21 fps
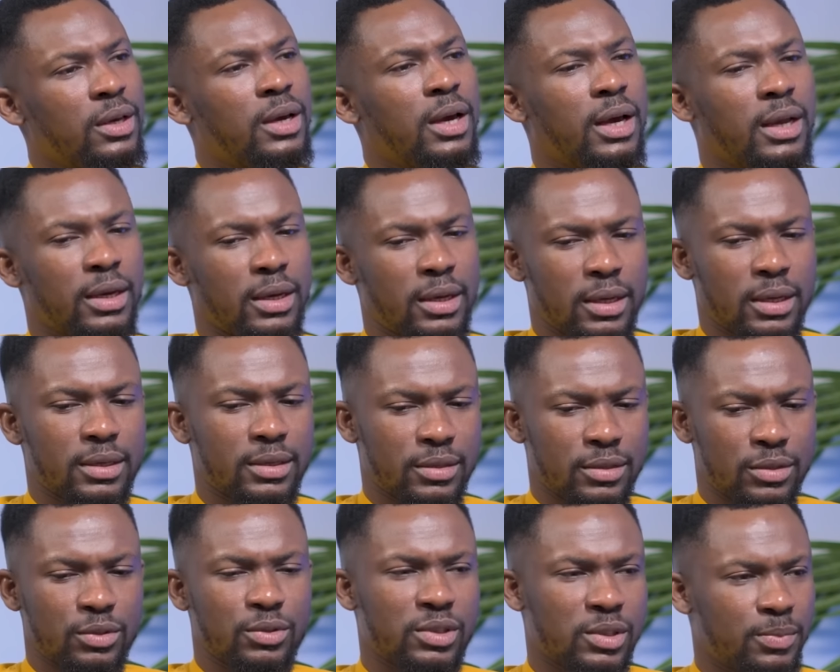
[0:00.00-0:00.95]
Yeah, that
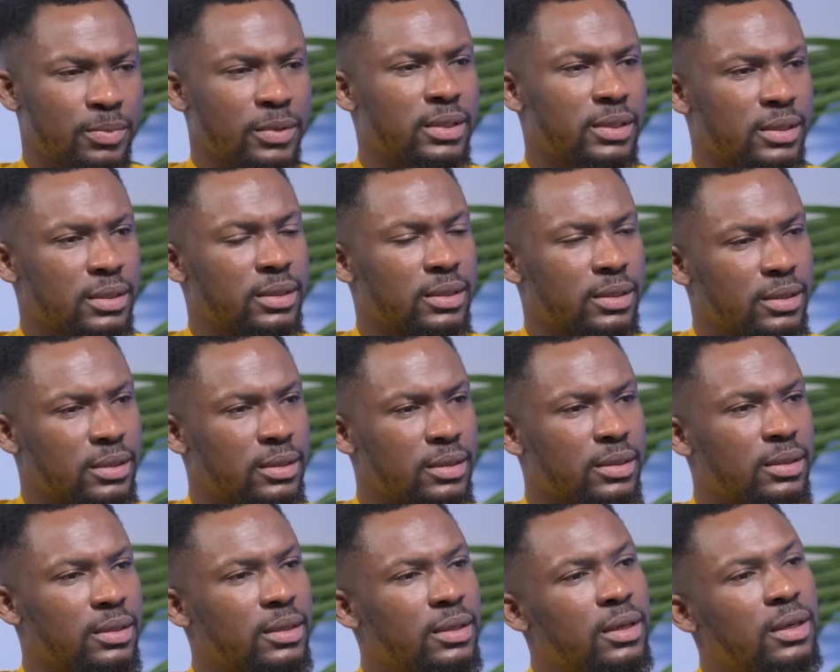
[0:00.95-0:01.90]
was then. That
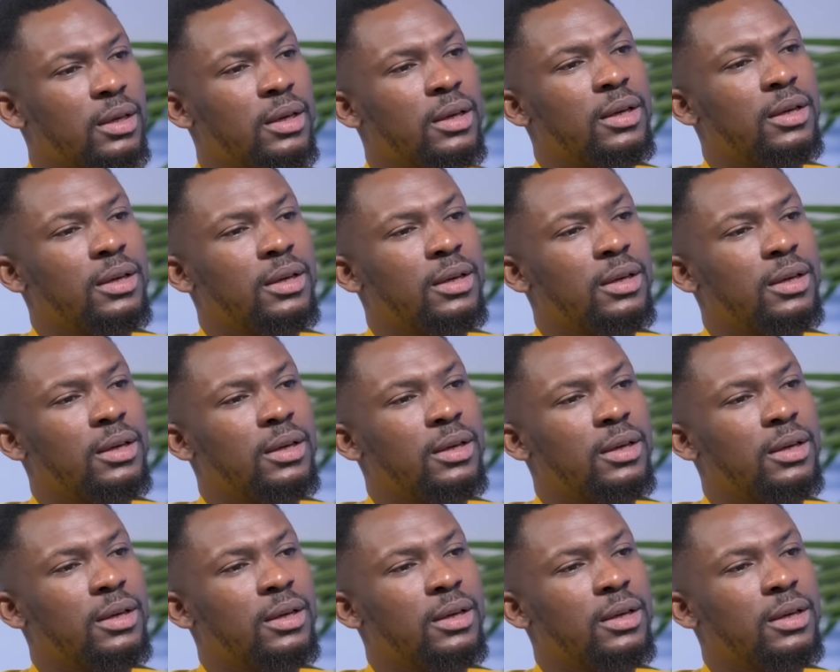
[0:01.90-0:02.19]
was then.